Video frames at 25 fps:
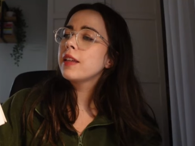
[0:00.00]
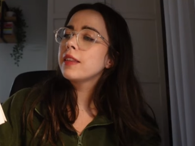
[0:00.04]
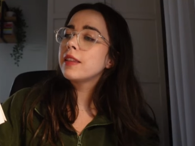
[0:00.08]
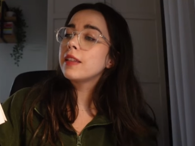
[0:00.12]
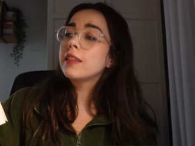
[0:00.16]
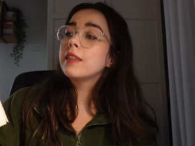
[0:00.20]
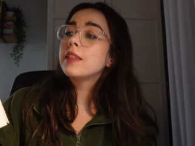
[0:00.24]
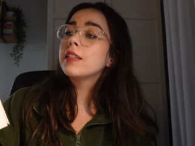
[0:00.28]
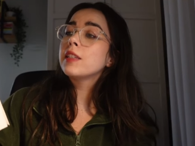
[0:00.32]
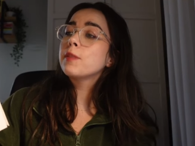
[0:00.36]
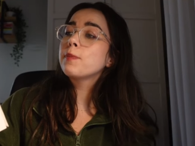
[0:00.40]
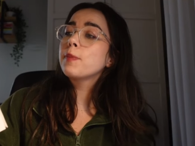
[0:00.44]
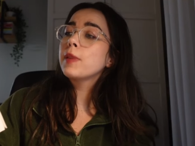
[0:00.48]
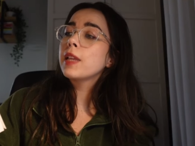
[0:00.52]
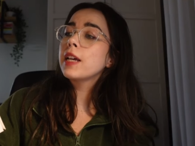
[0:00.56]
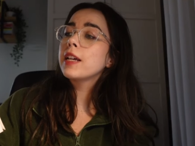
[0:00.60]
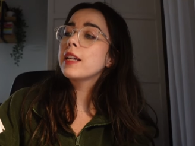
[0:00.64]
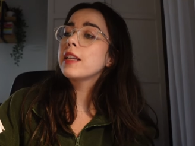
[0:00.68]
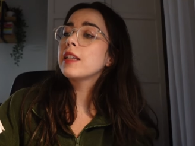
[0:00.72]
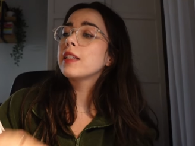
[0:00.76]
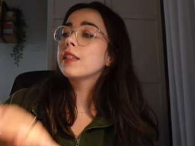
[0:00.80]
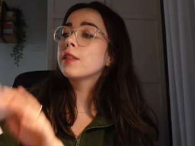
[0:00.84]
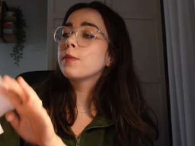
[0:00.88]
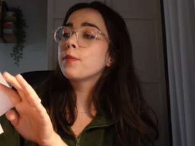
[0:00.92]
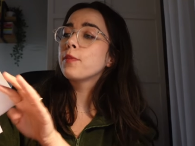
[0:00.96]
the display
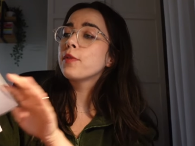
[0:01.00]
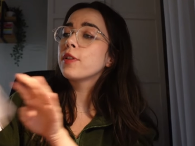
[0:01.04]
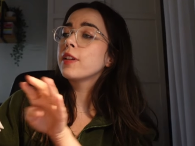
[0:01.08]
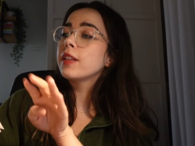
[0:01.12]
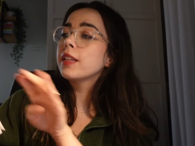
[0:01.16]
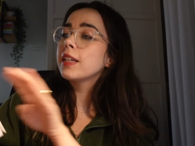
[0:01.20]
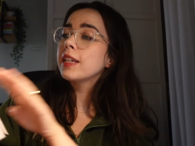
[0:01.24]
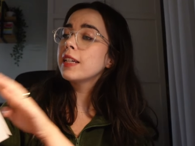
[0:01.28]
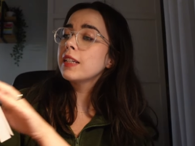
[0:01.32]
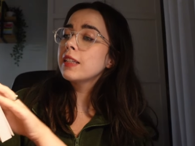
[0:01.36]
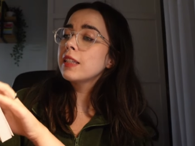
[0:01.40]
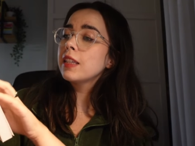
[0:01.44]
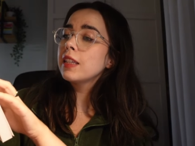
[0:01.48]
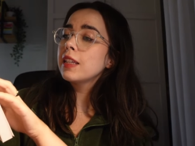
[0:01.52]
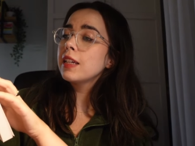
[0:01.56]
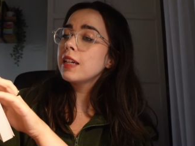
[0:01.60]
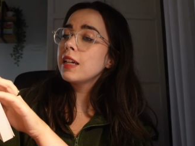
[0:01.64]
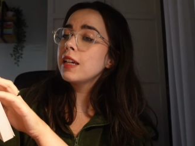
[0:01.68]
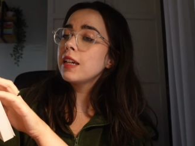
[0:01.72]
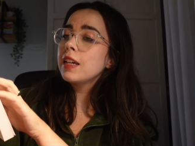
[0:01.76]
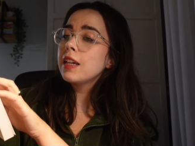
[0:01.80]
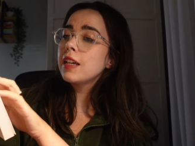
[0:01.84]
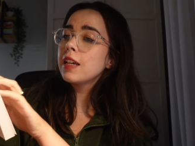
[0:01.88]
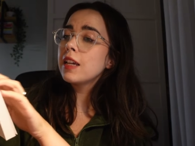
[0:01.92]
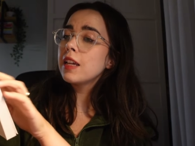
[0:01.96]
is
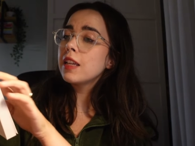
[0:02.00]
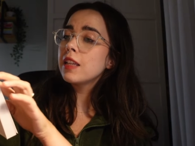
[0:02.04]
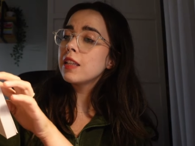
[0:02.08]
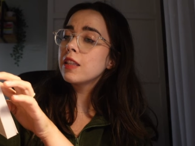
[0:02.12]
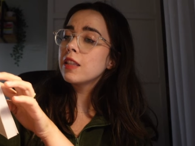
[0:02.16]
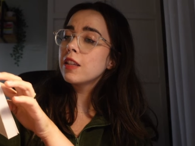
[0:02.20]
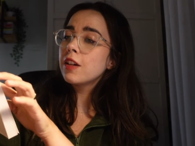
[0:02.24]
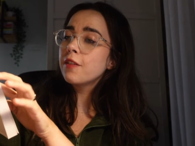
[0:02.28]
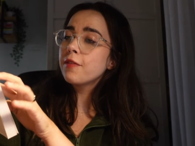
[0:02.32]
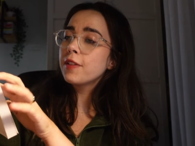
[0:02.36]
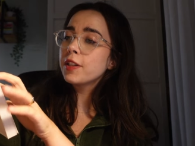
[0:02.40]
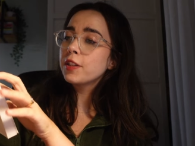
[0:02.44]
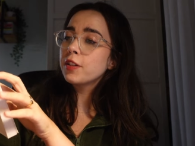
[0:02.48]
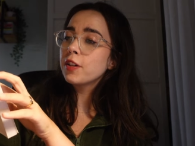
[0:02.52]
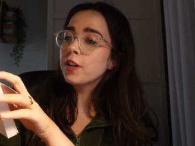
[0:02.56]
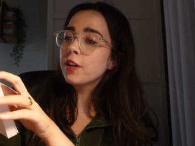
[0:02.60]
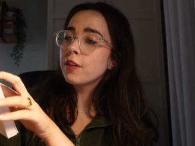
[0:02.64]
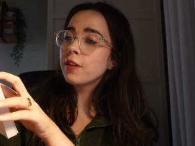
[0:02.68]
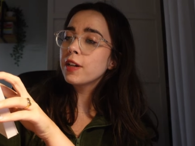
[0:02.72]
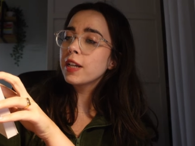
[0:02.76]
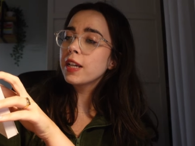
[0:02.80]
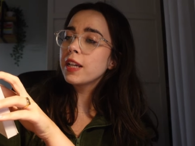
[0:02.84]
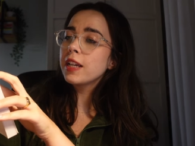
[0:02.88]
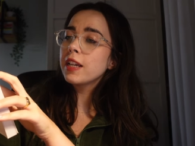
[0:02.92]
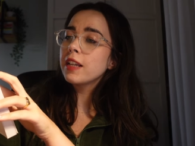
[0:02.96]
brilliantly
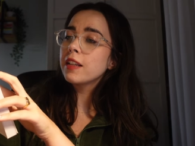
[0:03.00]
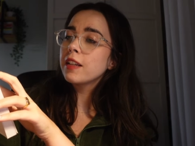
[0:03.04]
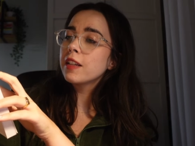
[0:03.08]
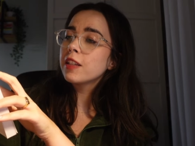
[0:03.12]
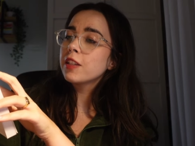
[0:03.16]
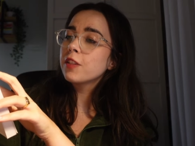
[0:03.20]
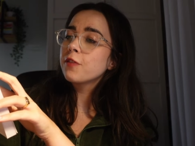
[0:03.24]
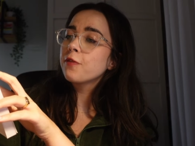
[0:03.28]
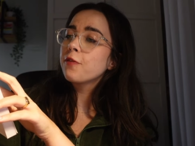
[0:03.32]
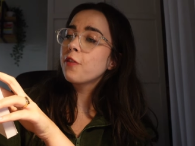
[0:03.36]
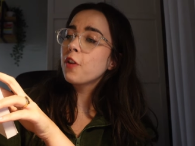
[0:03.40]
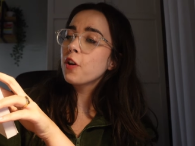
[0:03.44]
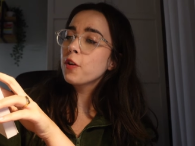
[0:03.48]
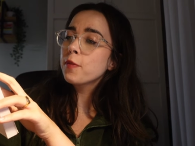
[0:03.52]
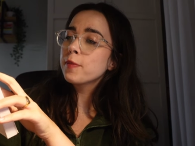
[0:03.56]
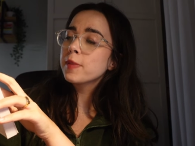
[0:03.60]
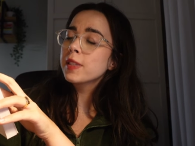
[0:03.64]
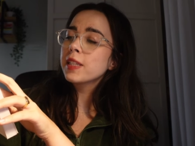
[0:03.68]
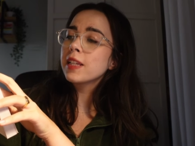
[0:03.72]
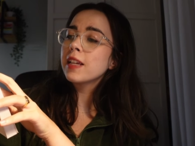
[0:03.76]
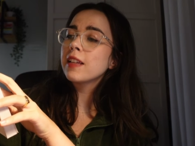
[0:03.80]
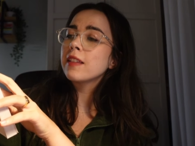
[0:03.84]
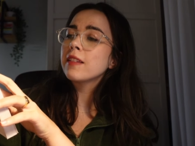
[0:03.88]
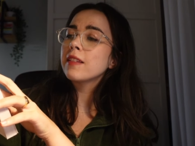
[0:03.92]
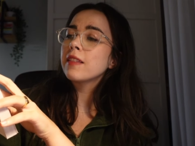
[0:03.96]
innovatory in his forms
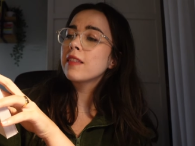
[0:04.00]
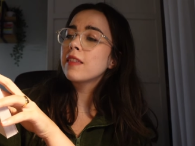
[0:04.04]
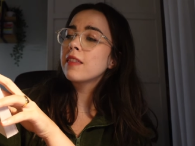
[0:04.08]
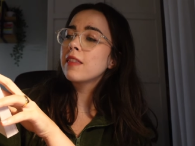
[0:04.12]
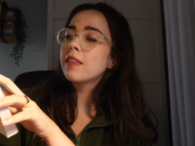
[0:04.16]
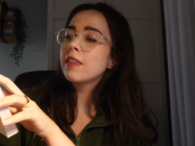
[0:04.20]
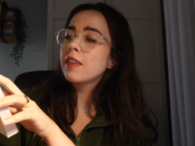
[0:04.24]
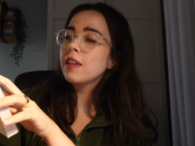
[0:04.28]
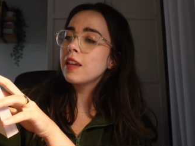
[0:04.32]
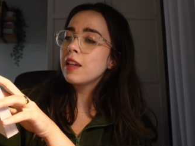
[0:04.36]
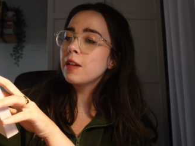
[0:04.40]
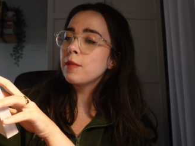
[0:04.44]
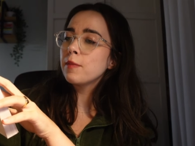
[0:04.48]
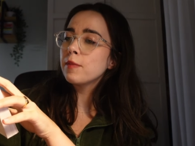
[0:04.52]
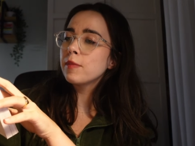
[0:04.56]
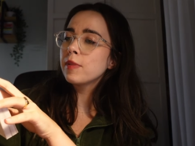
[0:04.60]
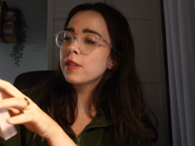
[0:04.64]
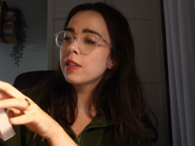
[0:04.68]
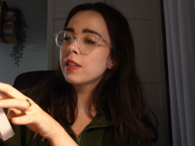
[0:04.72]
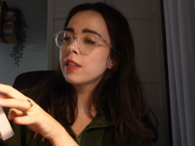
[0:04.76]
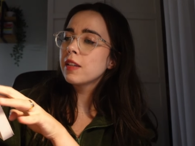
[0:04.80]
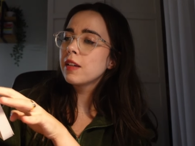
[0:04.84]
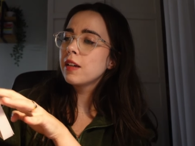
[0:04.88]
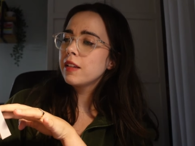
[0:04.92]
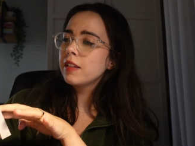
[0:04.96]
and
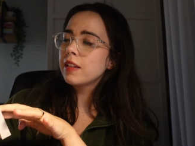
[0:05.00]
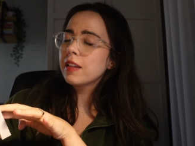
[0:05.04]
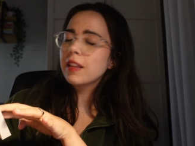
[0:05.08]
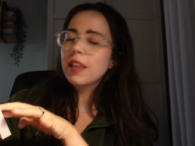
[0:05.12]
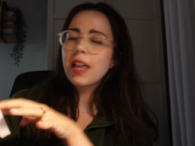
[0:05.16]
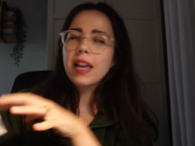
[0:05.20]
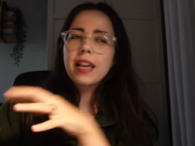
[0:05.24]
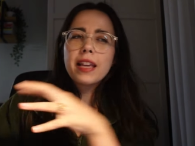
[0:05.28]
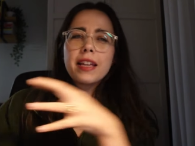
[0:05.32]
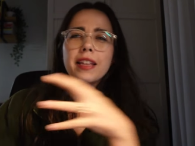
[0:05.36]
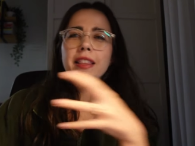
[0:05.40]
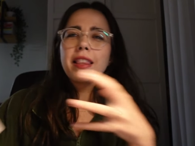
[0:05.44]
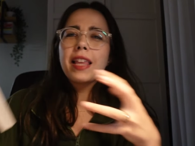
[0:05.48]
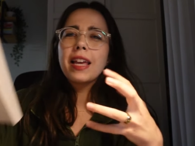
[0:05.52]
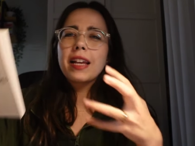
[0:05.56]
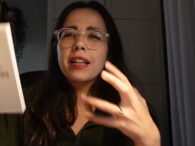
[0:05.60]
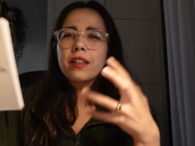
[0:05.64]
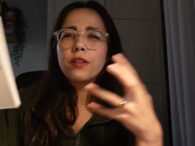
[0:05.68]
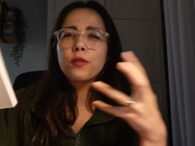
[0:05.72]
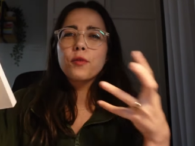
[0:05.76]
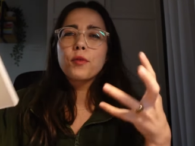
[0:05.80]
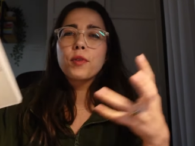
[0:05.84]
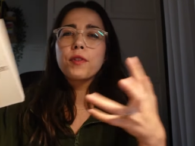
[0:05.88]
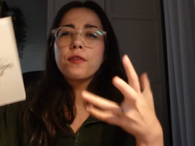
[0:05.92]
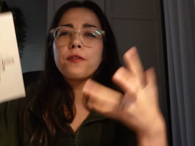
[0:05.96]
themes. That it
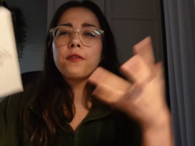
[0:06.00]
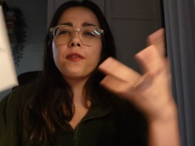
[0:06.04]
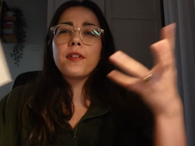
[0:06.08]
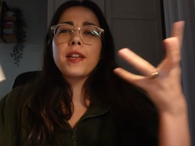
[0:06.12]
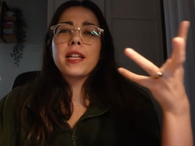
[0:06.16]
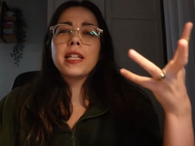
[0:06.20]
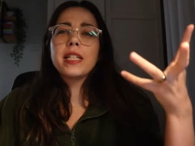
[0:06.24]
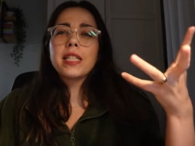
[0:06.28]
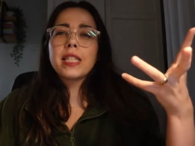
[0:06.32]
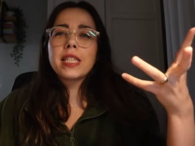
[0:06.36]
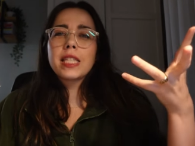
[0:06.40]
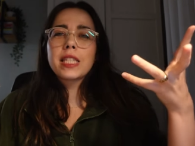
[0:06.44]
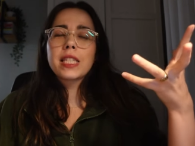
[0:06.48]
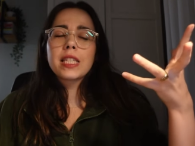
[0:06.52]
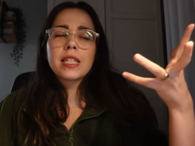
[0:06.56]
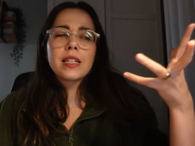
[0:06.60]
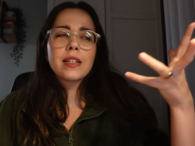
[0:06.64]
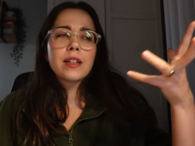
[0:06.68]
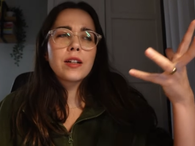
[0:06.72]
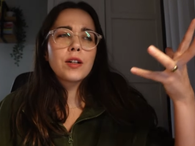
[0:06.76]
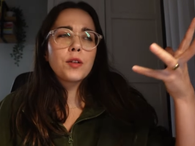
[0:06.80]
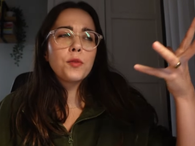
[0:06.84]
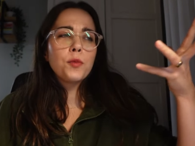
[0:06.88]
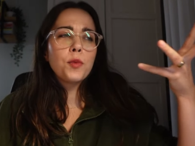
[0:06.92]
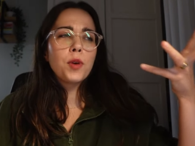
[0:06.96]
rethinks
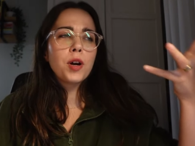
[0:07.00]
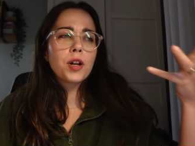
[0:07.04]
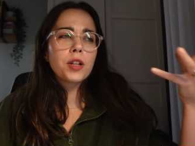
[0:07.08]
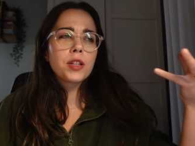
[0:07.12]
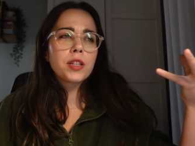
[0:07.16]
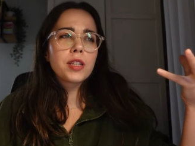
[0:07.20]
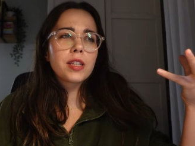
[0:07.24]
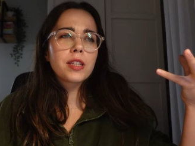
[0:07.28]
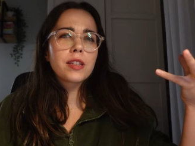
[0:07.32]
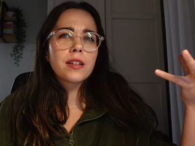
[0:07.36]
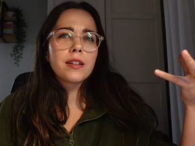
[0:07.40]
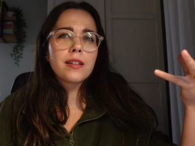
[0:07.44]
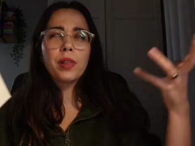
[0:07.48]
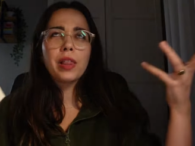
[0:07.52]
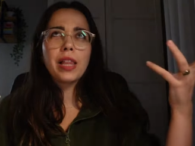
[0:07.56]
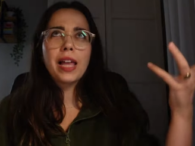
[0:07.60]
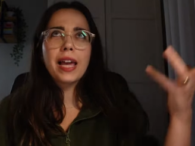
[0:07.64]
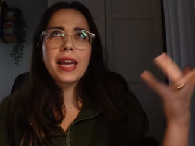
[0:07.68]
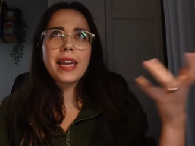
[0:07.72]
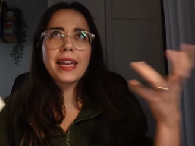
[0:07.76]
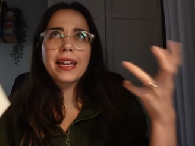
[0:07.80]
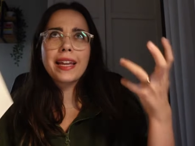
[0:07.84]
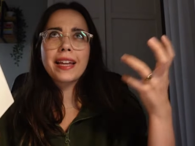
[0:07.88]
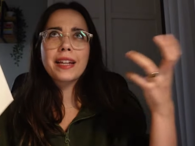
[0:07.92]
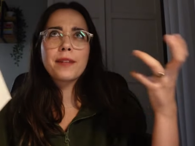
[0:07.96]
what
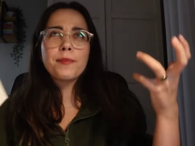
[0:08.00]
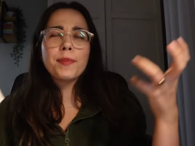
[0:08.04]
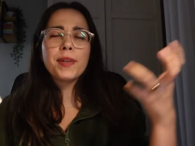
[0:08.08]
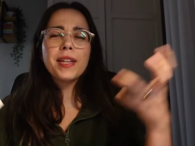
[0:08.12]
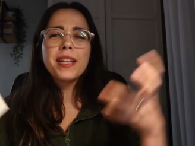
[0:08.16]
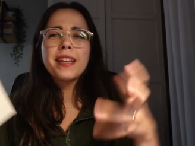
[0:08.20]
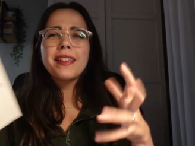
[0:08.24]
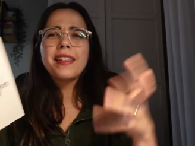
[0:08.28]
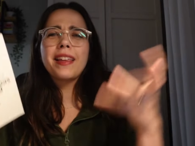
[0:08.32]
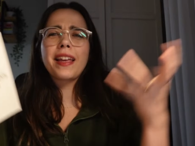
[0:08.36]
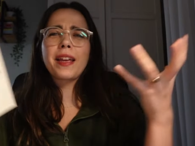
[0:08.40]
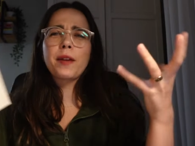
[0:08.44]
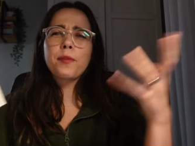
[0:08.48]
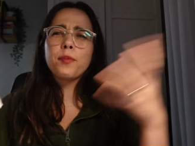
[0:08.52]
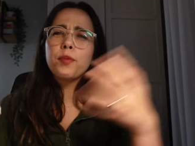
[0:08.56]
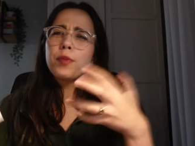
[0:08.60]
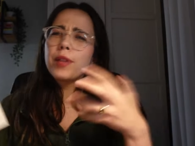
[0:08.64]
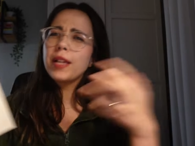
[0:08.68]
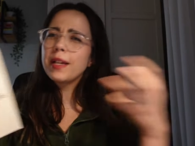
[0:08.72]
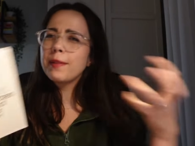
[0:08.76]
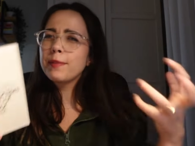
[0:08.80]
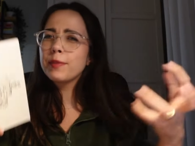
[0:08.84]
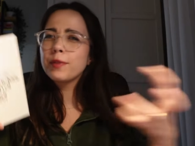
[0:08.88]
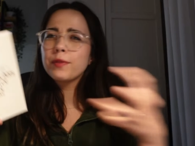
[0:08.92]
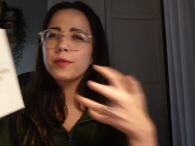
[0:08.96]
play can be and like
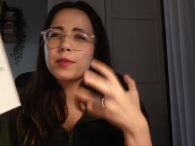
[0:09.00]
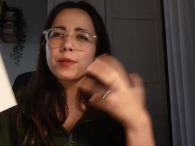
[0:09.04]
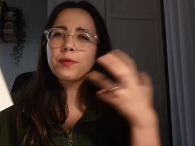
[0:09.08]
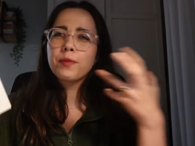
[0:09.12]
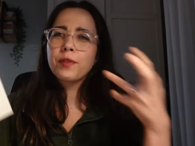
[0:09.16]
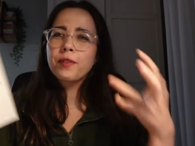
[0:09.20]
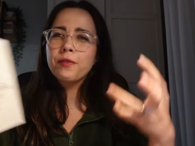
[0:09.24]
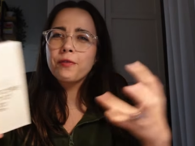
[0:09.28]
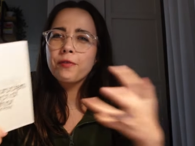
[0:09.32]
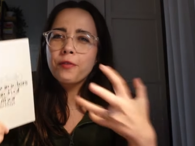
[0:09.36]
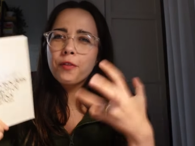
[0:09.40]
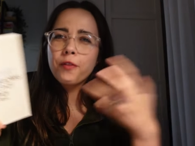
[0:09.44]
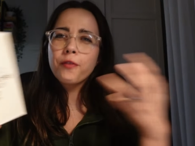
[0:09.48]
plays with